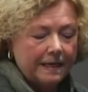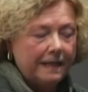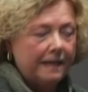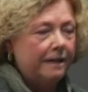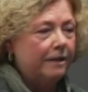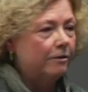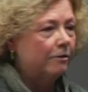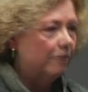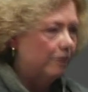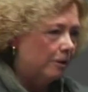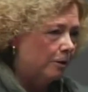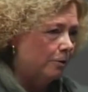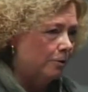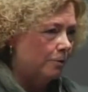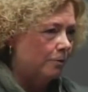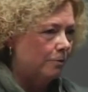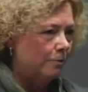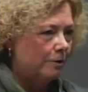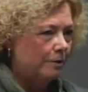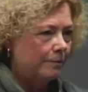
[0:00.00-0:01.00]

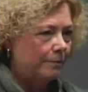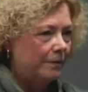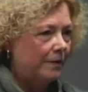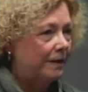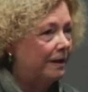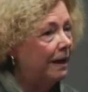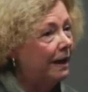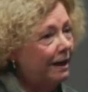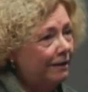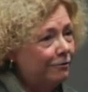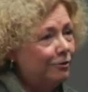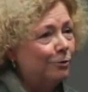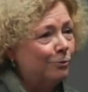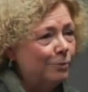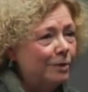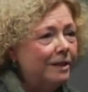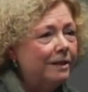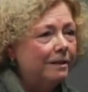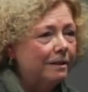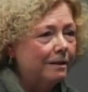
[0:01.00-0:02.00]
include, and I have to
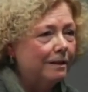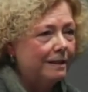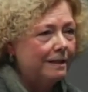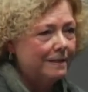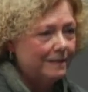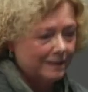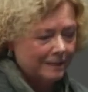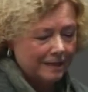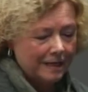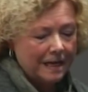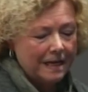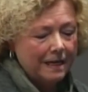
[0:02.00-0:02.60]
read the list,